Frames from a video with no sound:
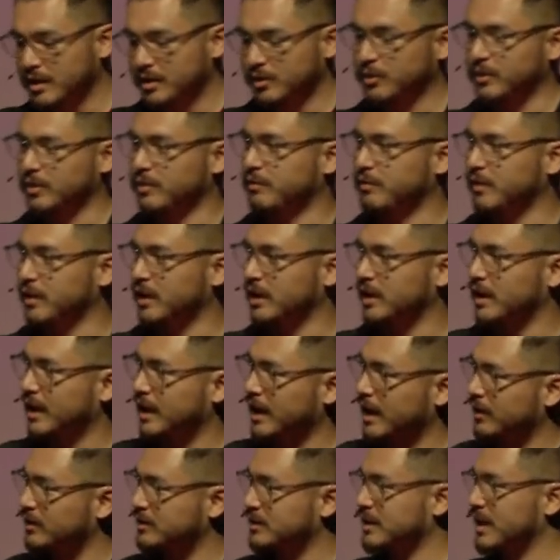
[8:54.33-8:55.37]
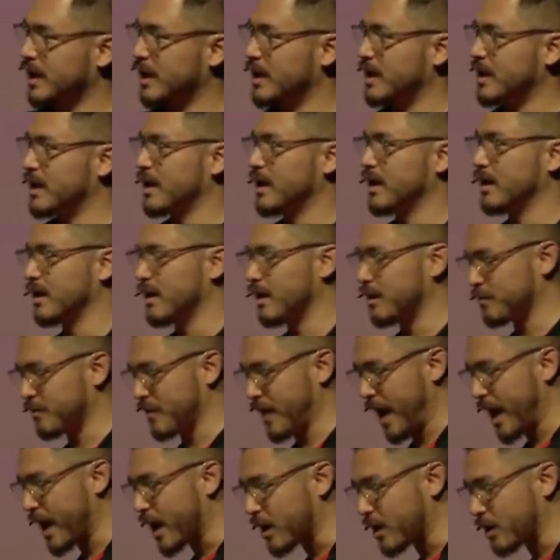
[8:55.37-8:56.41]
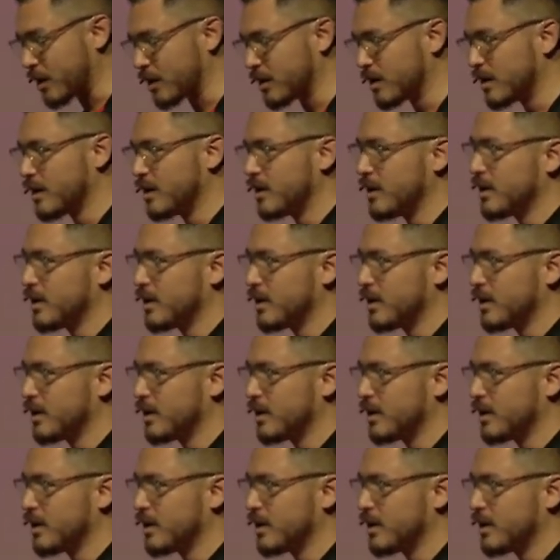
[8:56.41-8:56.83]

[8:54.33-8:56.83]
with feeling like I was getting enough air